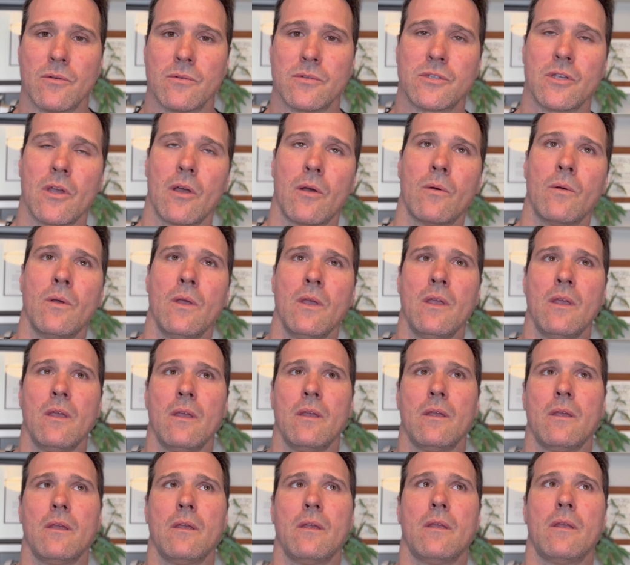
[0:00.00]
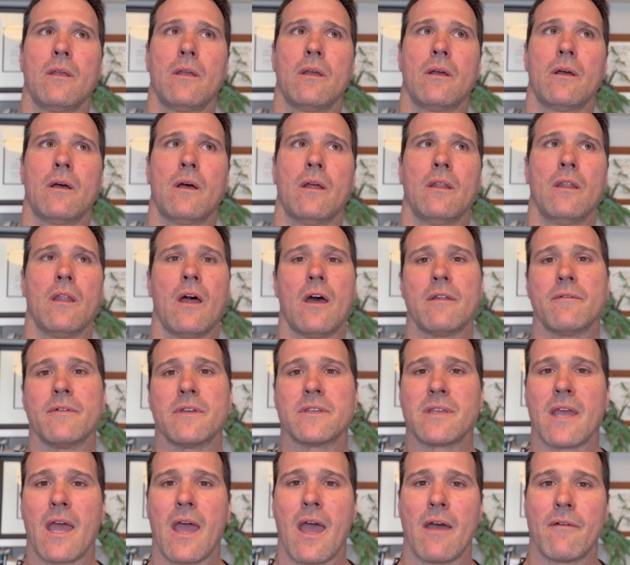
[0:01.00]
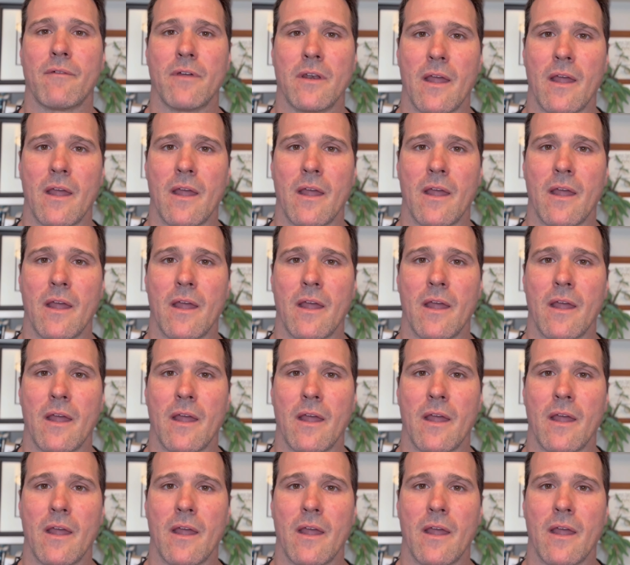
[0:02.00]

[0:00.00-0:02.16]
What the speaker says: So a lot of us have